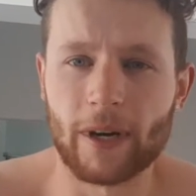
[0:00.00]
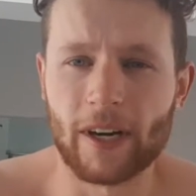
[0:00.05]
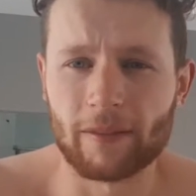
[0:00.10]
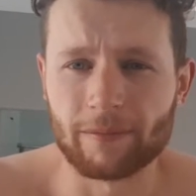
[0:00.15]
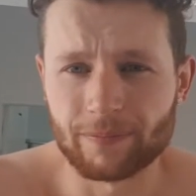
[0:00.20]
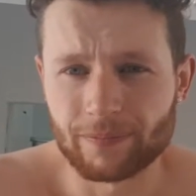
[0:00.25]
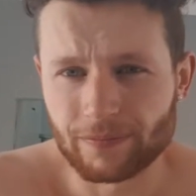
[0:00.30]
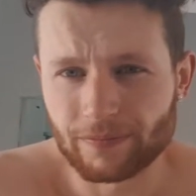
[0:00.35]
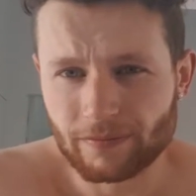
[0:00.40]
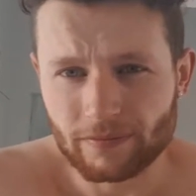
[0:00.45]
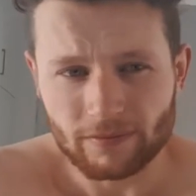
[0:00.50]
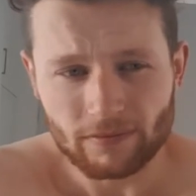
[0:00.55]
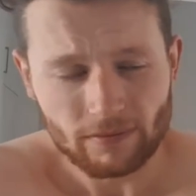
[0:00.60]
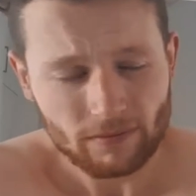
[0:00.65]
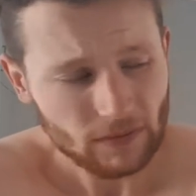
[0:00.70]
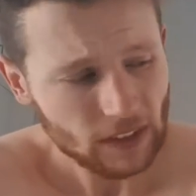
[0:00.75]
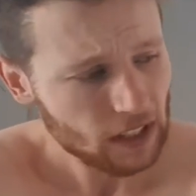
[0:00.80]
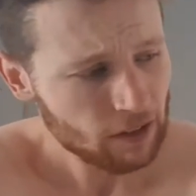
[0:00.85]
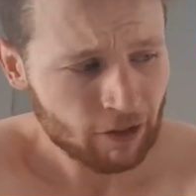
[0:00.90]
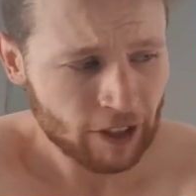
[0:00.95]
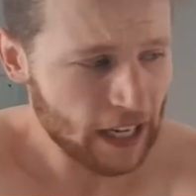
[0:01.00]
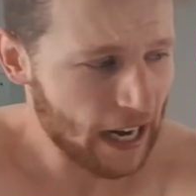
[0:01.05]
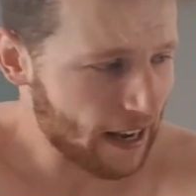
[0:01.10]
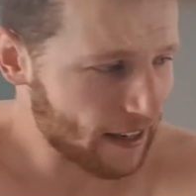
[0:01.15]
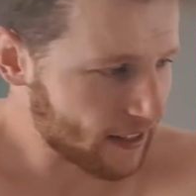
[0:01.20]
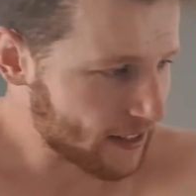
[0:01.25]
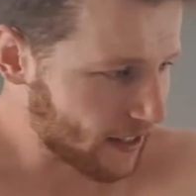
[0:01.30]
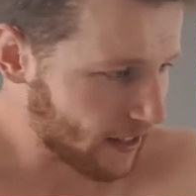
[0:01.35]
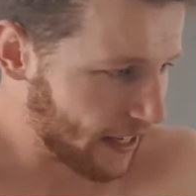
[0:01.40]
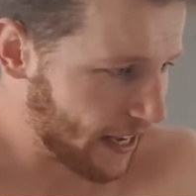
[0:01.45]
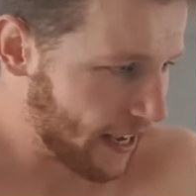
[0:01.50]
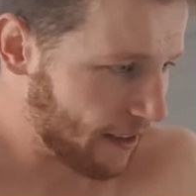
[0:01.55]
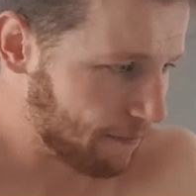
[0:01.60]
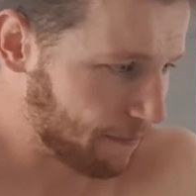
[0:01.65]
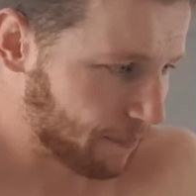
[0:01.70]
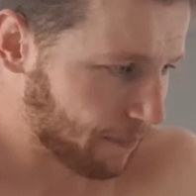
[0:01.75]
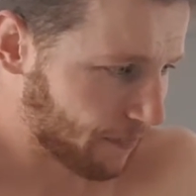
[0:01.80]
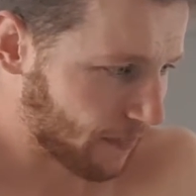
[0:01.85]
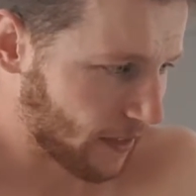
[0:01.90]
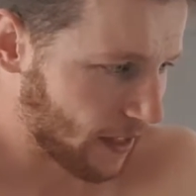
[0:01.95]
But regardless of
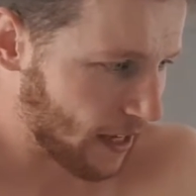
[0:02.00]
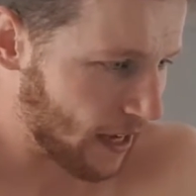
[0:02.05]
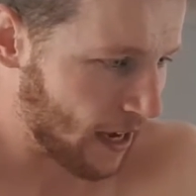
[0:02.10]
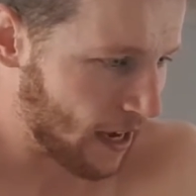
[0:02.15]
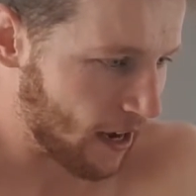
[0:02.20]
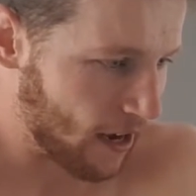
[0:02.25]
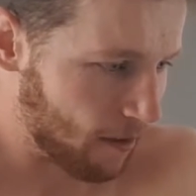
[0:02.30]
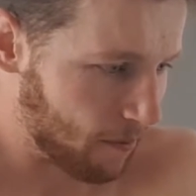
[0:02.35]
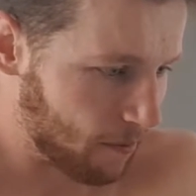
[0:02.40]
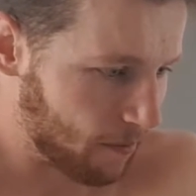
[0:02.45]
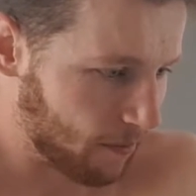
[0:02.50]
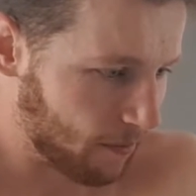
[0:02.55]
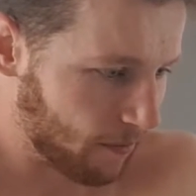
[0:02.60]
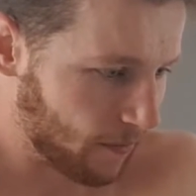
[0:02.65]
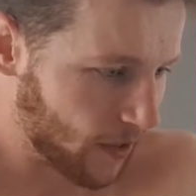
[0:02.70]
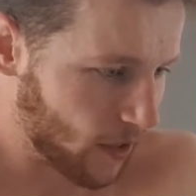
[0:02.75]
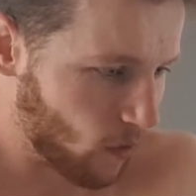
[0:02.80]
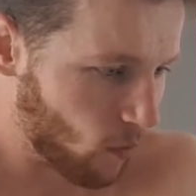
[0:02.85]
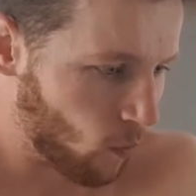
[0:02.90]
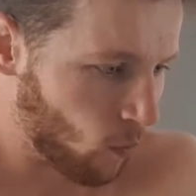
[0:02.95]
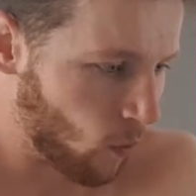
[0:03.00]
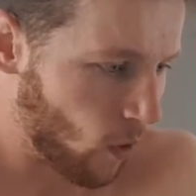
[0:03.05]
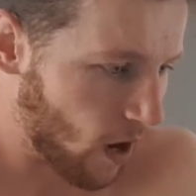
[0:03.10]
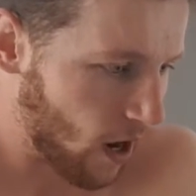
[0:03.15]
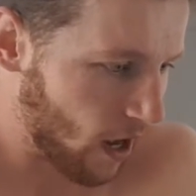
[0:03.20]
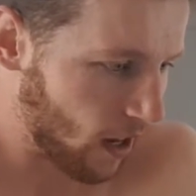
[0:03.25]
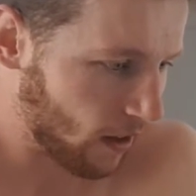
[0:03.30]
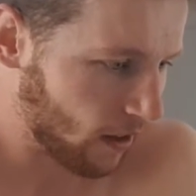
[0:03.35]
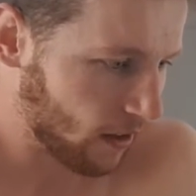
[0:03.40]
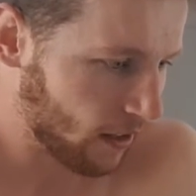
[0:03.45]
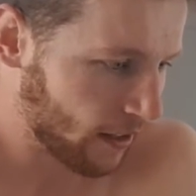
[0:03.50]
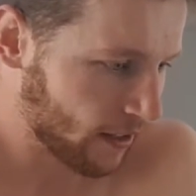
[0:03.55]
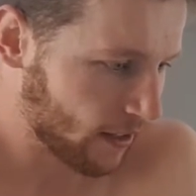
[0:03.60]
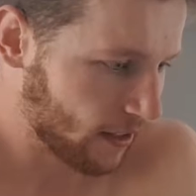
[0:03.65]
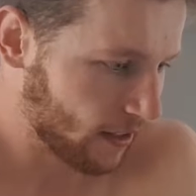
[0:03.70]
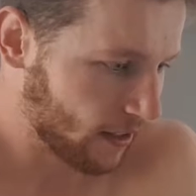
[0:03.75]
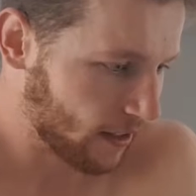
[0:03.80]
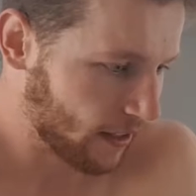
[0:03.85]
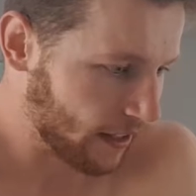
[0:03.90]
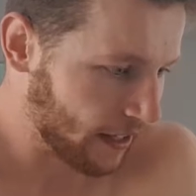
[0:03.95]
that, um, while
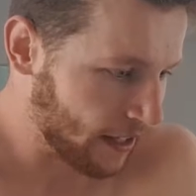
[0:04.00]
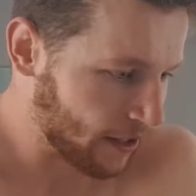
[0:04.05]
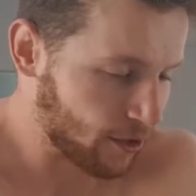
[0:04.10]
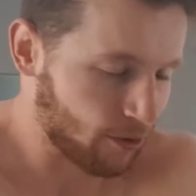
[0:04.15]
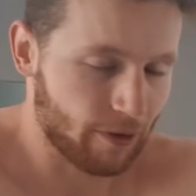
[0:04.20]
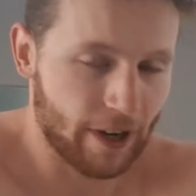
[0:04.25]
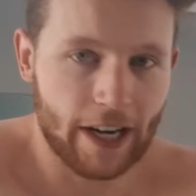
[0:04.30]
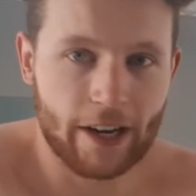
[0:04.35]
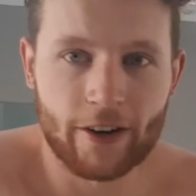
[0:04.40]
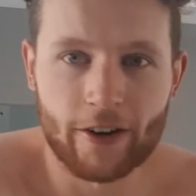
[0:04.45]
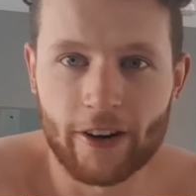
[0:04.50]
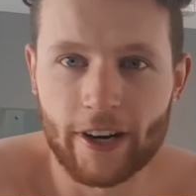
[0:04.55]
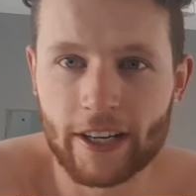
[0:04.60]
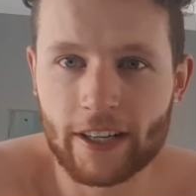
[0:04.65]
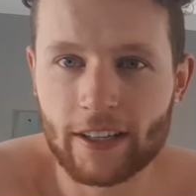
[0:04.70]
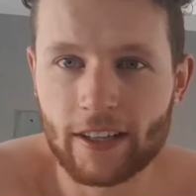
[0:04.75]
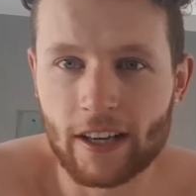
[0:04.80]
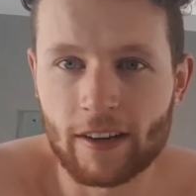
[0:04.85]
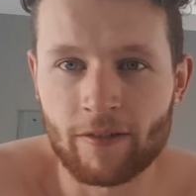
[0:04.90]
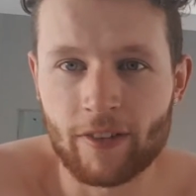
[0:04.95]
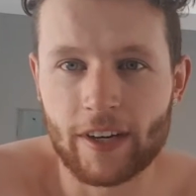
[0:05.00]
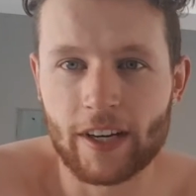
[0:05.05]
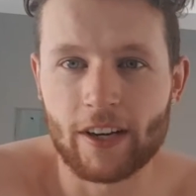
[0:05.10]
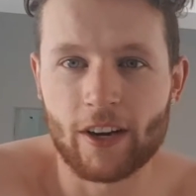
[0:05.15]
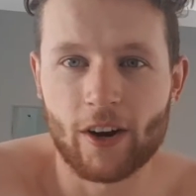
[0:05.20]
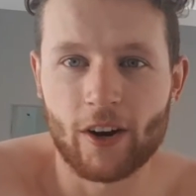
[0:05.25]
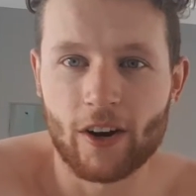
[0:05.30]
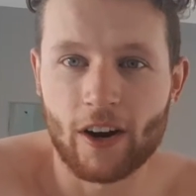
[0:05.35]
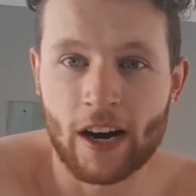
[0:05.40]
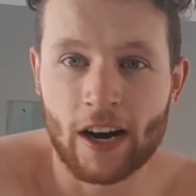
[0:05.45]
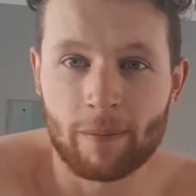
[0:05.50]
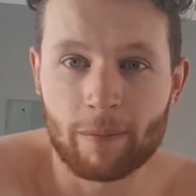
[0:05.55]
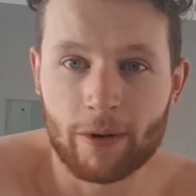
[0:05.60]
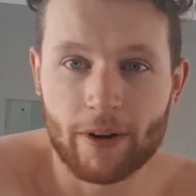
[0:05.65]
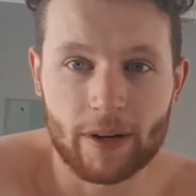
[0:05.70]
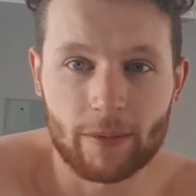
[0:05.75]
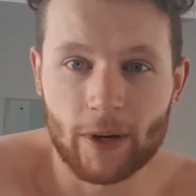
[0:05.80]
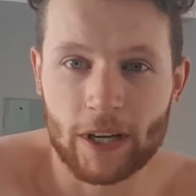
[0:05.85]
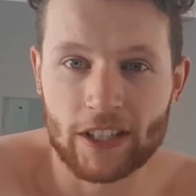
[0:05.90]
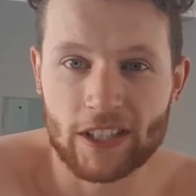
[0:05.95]
it's rendering a video, I
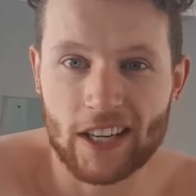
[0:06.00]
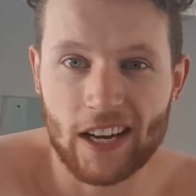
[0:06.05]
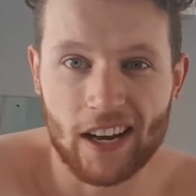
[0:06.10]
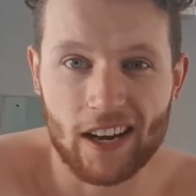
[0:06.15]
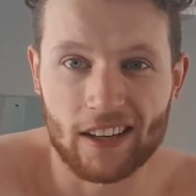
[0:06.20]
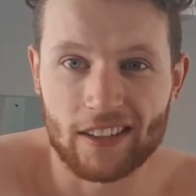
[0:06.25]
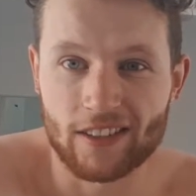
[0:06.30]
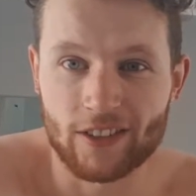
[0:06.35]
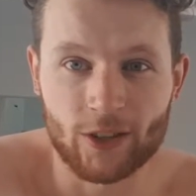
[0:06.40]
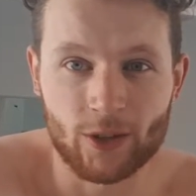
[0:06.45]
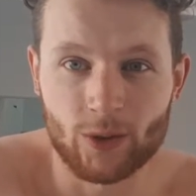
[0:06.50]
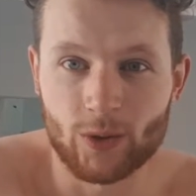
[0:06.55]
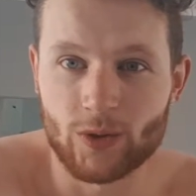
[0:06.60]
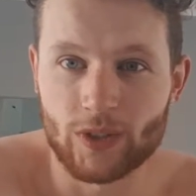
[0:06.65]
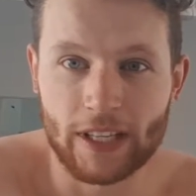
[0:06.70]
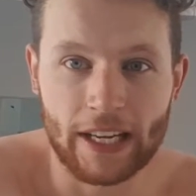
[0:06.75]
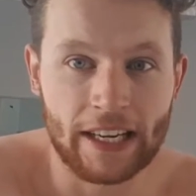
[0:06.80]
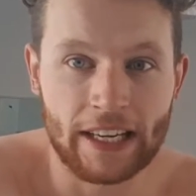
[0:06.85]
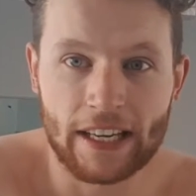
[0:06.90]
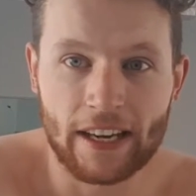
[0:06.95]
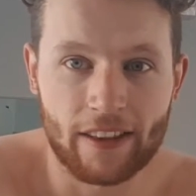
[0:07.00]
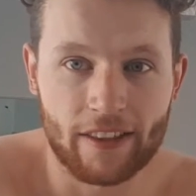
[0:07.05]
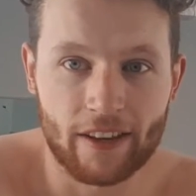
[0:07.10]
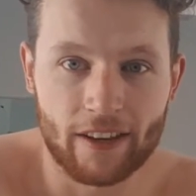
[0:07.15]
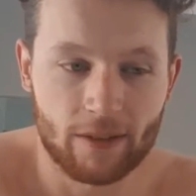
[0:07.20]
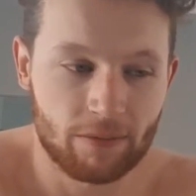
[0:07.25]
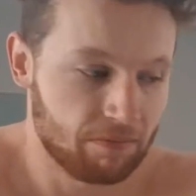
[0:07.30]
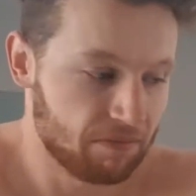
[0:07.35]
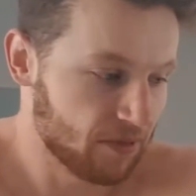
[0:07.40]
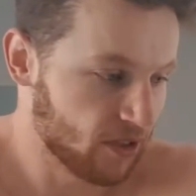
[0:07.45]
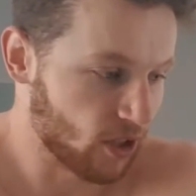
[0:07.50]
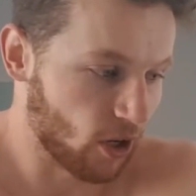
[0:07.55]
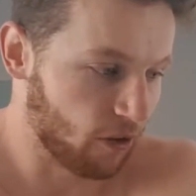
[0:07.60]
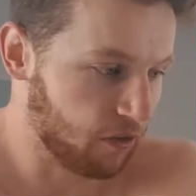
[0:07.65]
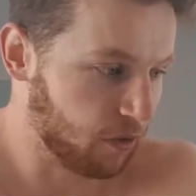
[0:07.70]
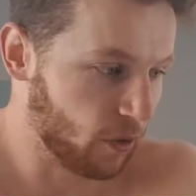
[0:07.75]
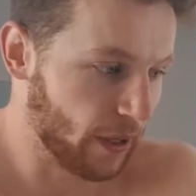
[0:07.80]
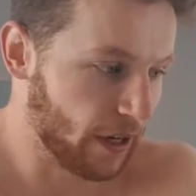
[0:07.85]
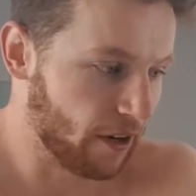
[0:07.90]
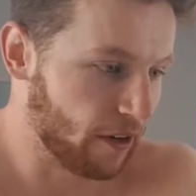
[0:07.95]
pretty much can't use any other
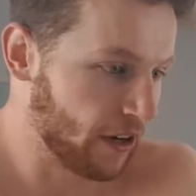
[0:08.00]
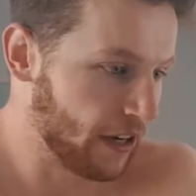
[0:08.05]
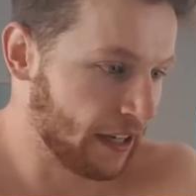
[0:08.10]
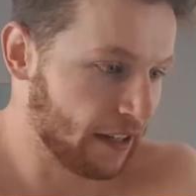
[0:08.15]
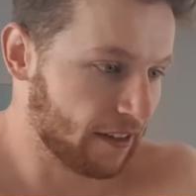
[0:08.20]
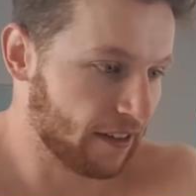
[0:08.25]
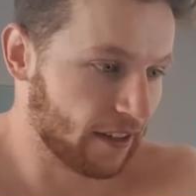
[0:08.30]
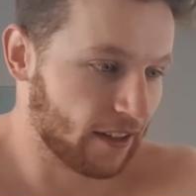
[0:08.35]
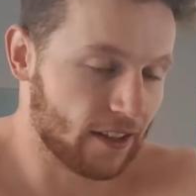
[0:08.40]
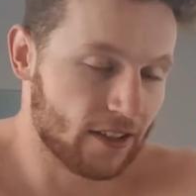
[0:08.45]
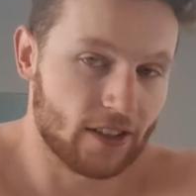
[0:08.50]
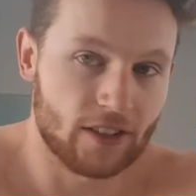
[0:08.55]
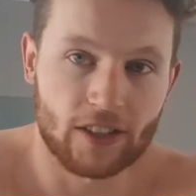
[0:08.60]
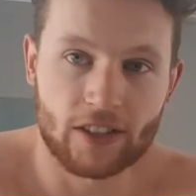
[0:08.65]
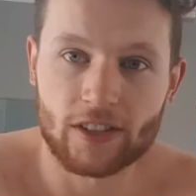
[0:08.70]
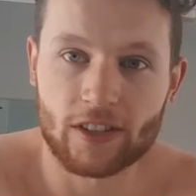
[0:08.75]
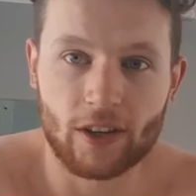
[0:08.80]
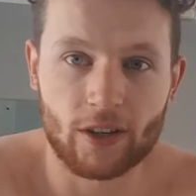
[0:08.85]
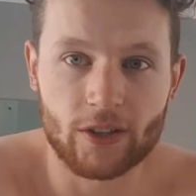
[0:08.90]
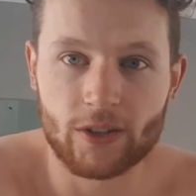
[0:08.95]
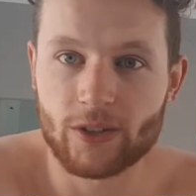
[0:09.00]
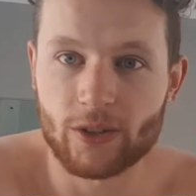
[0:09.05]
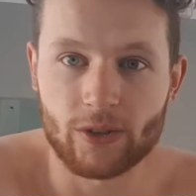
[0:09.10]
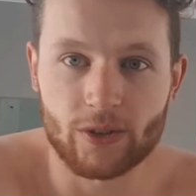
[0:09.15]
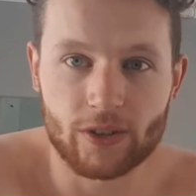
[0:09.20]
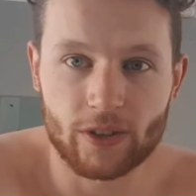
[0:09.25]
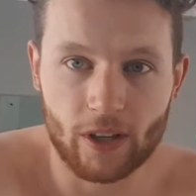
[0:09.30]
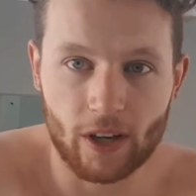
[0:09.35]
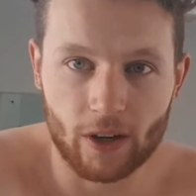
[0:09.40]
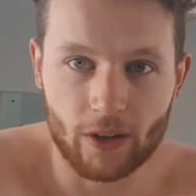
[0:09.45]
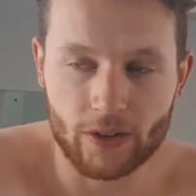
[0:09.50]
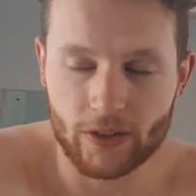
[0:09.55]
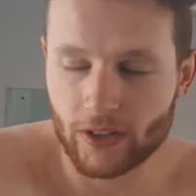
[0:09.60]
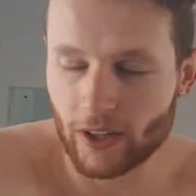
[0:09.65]
software or anything because it just goes too slow.